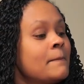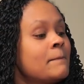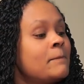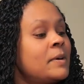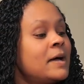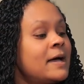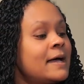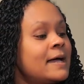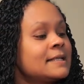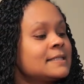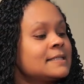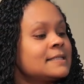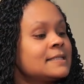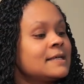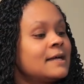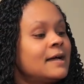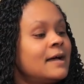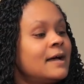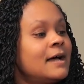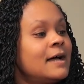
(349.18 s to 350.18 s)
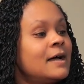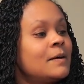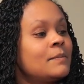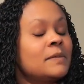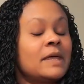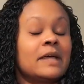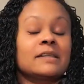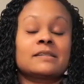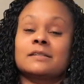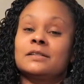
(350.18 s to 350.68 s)
But um,
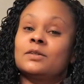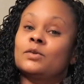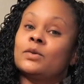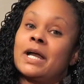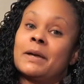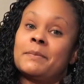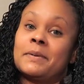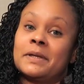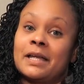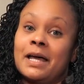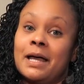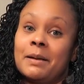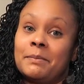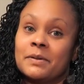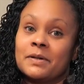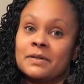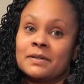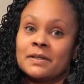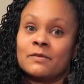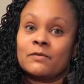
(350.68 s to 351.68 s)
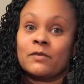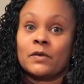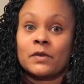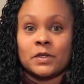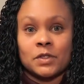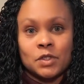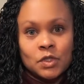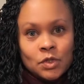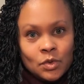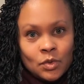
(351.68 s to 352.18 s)
that's going to wrap it up for
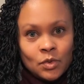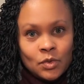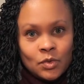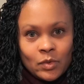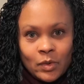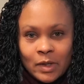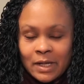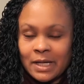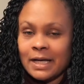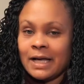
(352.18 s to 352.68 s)
the two.